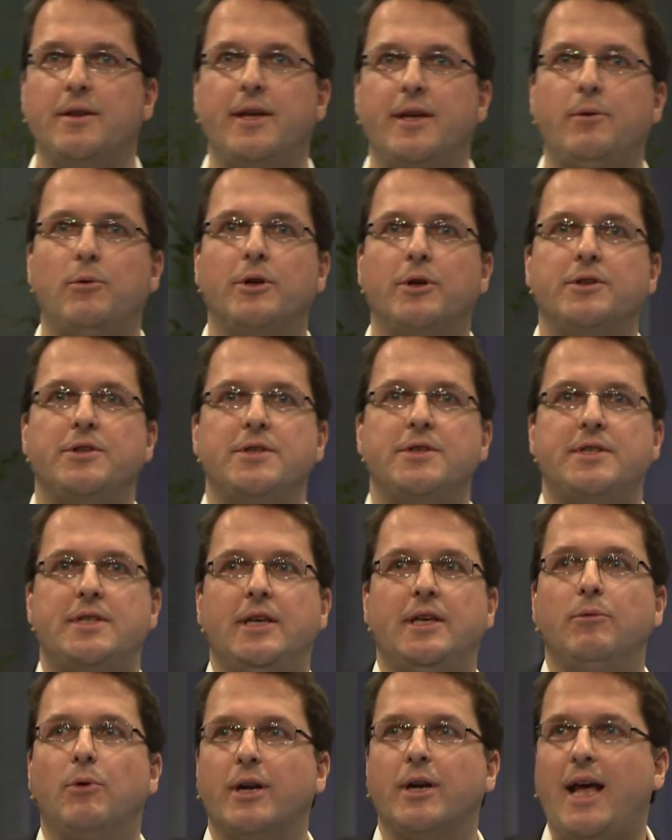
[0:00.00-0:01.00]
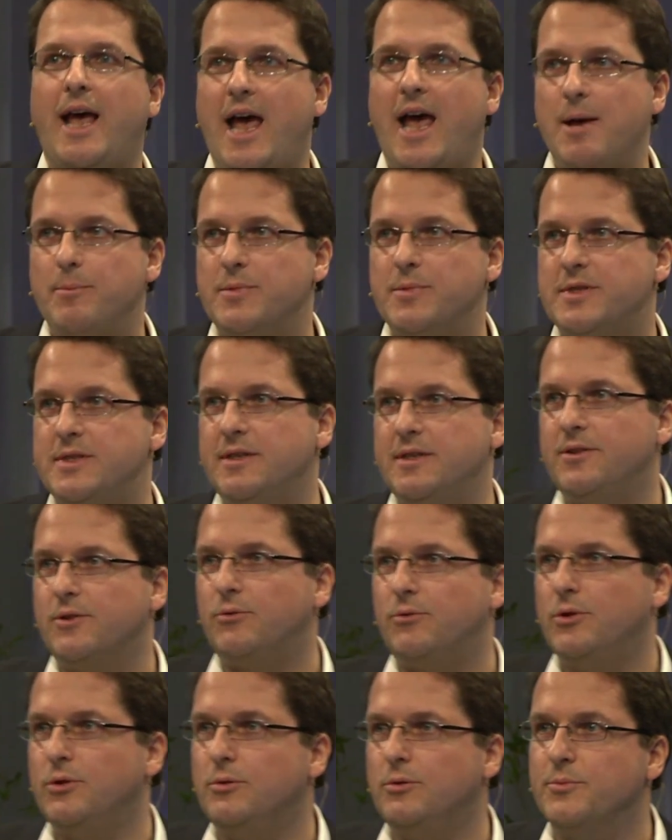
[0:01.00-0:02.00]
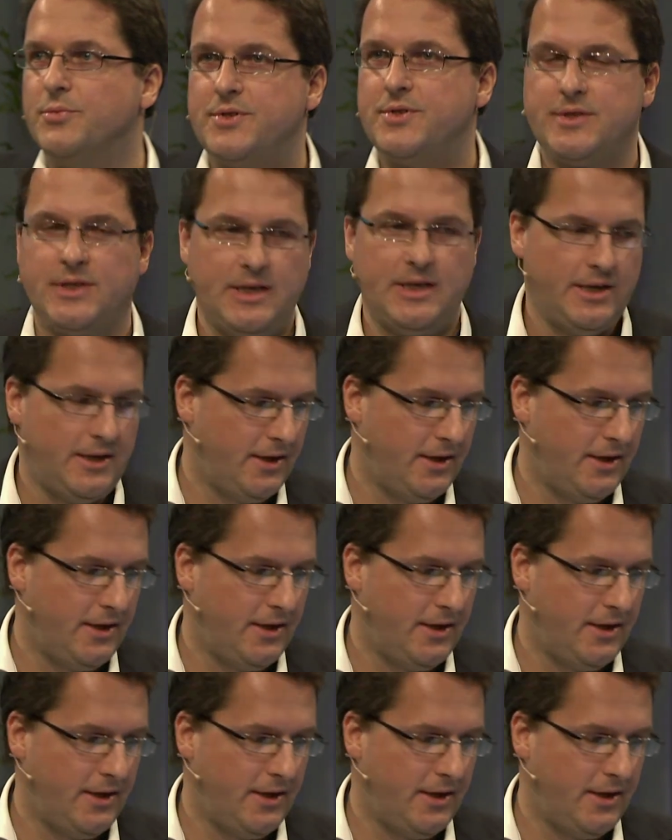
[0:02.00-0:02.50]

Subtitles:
they want to see what happens in the rooms.